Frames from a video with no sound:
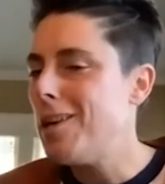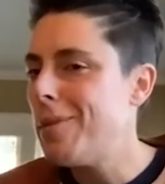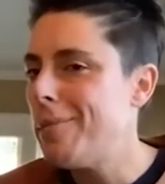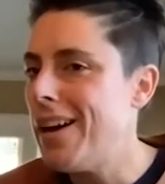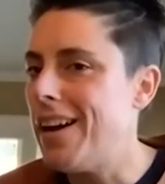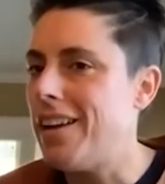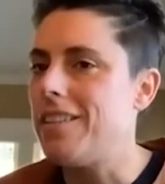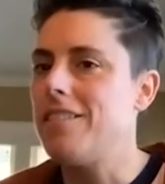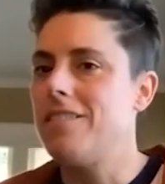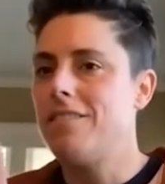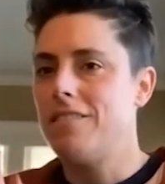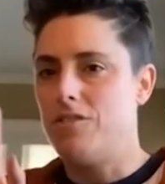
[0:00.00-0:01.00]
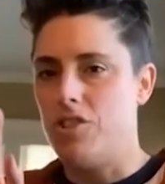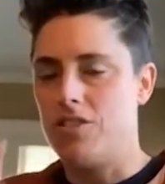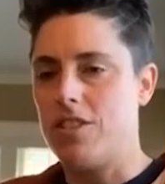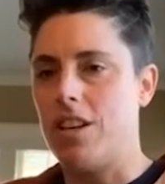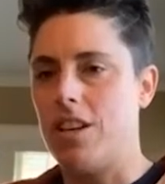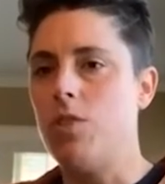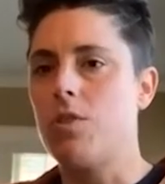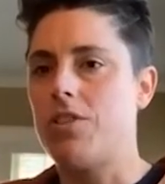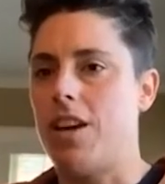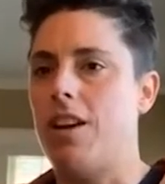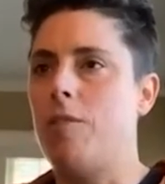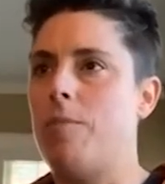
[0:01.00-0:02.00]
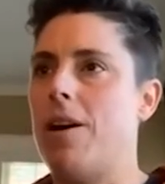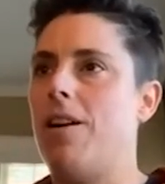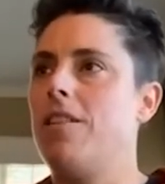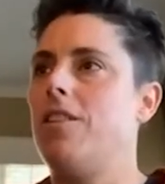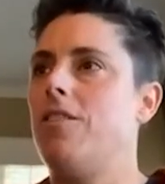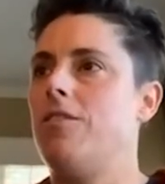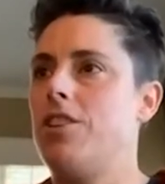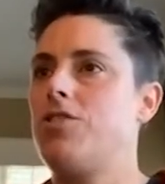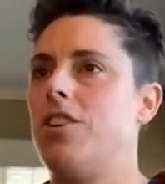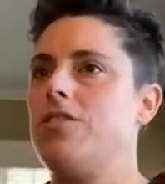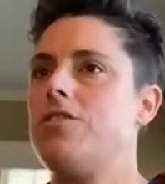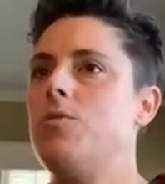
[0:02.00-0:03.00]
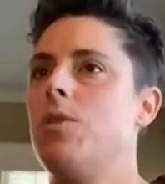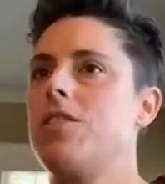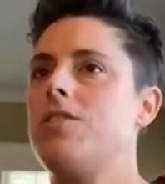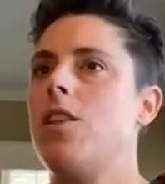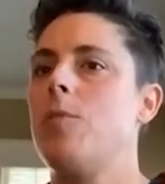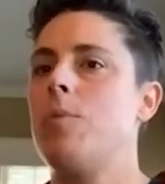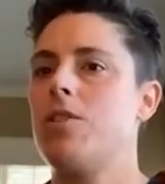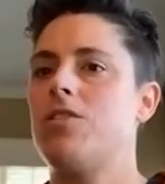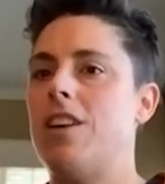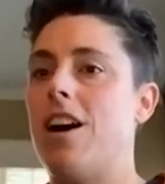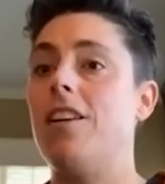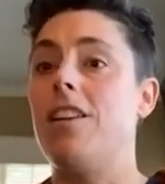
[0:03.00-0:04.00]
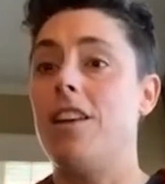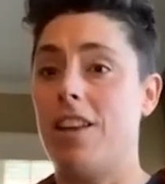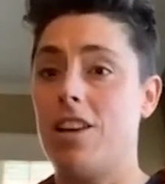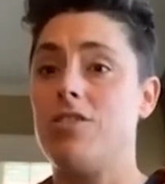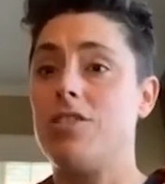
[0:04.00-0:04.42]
keep in mind, just like you were saying about, restaurants, you want to see the personality. And like you